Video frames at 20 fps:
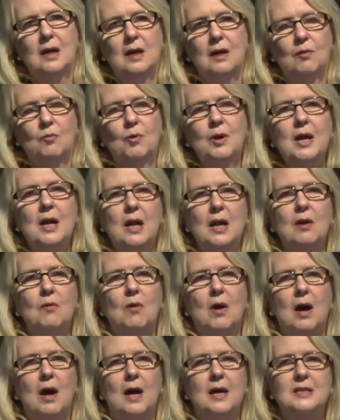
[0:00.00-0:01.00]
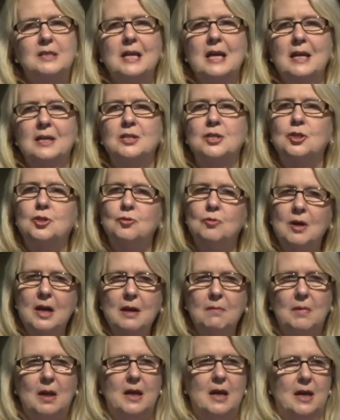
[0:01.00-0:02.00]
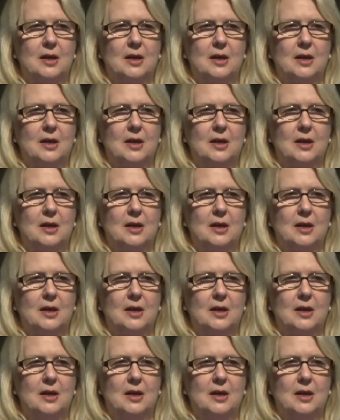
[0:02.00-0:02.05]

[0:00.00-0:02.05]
really was extremely